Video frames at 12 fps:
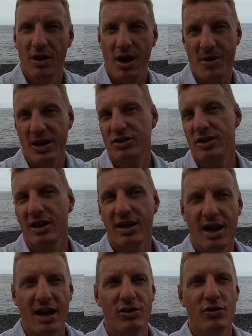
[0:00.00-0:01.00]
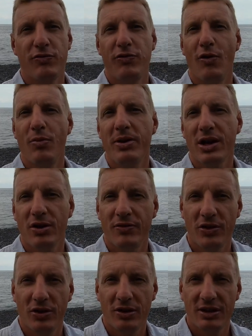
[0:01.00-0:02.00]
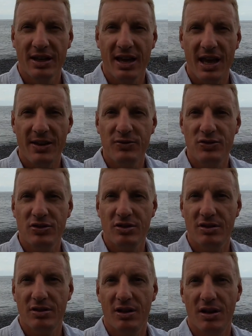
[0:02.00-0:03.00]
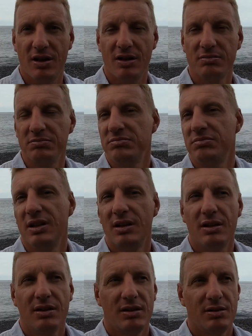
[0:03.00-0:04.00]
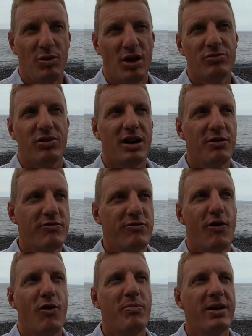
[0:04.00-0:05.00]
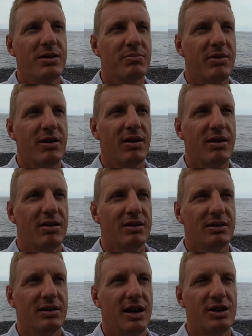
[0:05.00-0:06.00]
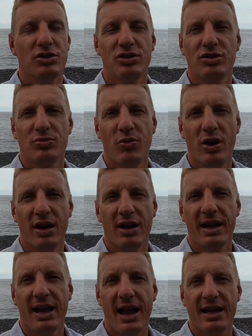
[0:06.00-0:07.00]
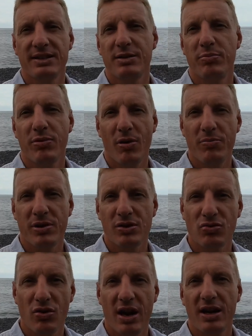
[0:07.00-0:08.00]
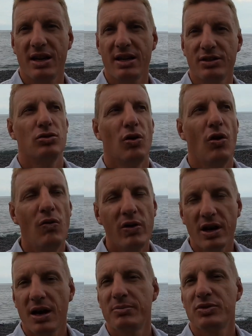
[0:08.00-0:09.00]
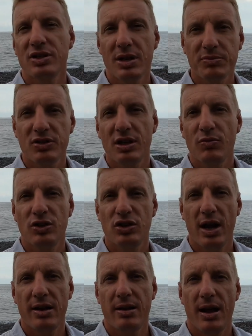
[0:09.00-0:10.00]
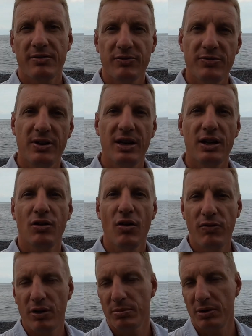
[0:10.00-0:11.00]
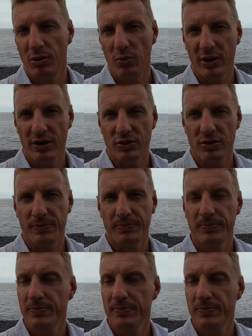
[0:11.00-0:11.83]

I'm actually kind of phobic of all the caves. Not really phobic, but I just want to get a proper training to overcome something which I'm not feeling comfortable with.